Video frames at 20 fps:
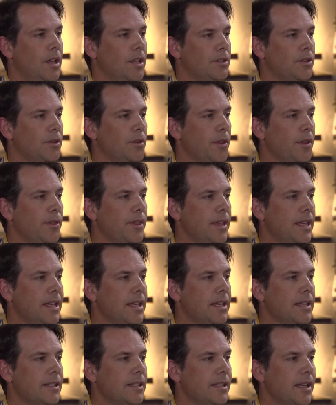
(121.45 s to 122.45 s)
So the thing
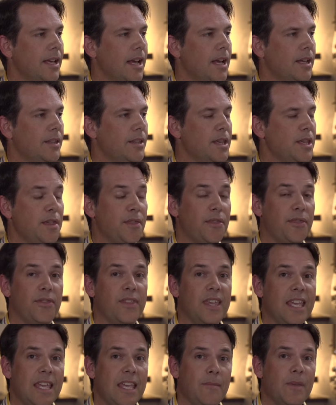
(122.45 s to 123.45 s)
is, the
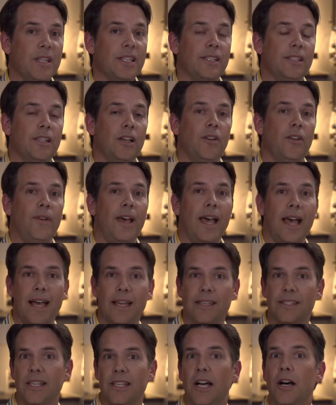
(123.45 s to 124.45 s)
theme itself
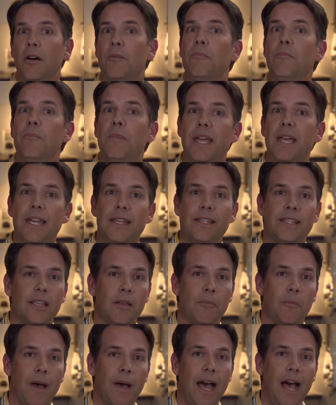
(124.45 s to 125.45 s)
has
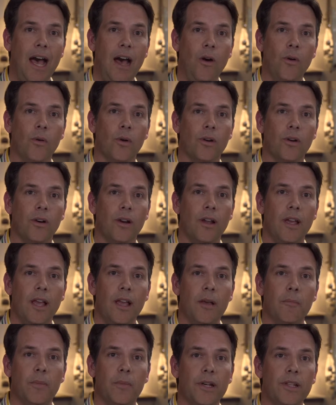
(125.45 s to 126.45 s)
amazing power,
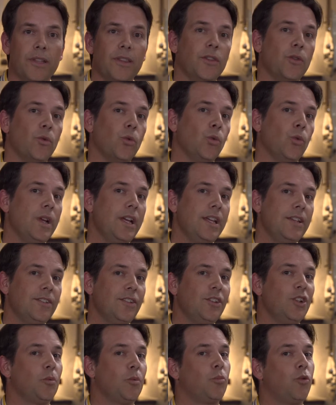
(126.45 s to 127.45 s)
but the
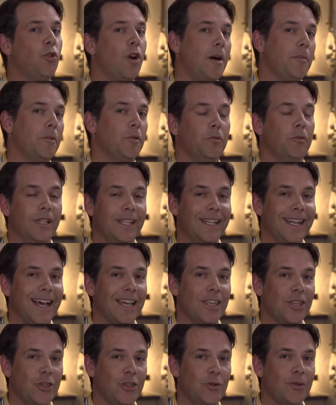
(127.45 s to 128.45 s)
reason you're probably
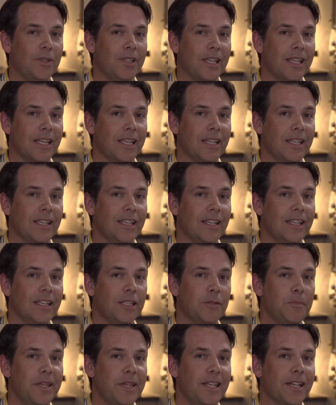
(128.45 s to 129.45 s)
not using it
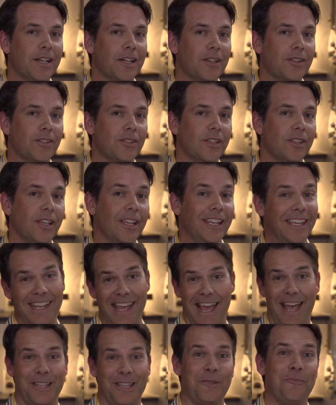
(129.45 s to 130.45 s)
is because it
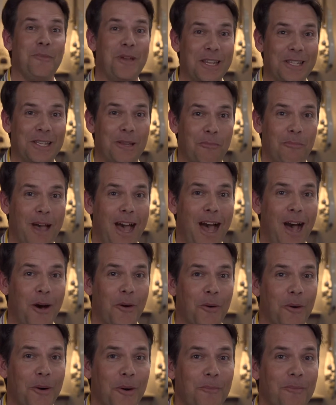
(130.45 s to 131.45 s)
has amazing
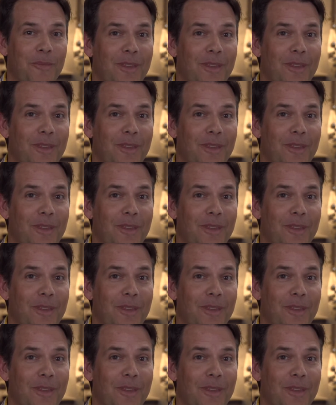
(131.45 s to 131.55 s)
power.